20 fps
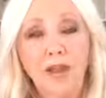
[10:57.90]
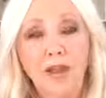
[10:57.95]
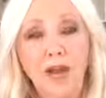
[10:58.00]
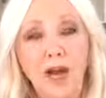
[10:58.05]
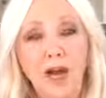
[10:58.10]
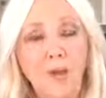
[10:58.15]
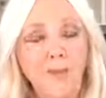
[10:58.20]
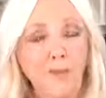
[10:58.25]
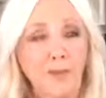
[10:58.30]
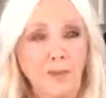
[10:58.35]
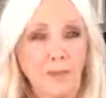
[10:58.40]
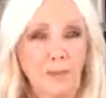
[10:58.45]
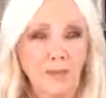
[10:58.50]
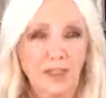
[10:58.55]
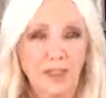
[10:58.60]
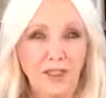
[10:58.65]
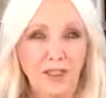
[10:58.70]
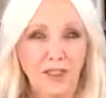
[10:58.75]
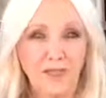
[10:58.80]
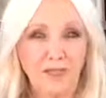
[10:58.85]
I'm
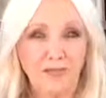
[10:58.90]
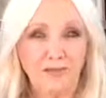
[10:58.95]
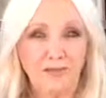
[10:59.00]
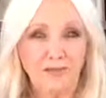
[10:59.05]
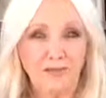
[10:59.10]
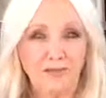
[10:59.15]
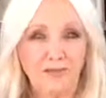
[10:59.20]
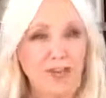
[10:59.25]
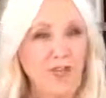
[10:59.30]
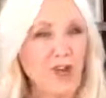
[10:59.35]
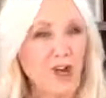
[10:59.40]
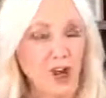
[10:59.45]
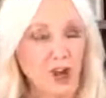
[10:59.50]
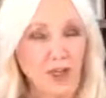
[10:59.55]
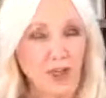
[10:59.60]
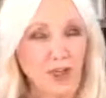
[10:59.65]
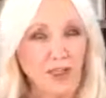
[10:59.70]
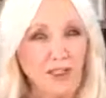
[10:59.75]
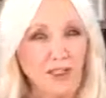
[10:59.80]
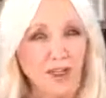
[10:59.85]
limited. There are
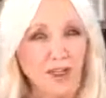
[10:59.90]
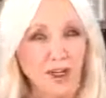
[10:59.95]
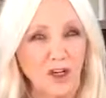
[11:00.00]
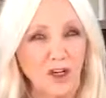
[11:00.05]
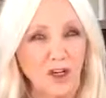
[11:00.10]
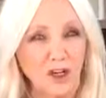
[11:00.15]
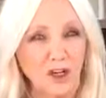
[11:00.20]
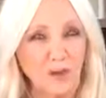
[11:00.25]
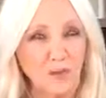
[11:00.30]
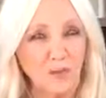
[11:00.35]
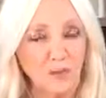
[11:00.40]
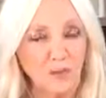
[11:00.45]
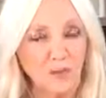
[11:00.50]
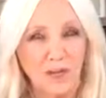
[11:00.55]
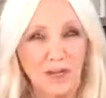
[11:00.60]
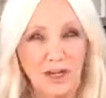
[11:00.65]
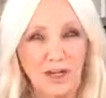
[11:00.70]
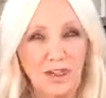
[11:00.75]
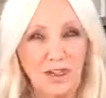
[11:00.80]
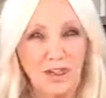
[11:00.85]
only a certain number of
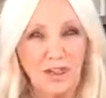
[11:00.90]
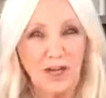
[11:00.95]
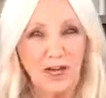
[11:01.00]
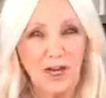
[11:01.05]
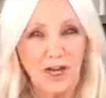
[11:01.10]
things that I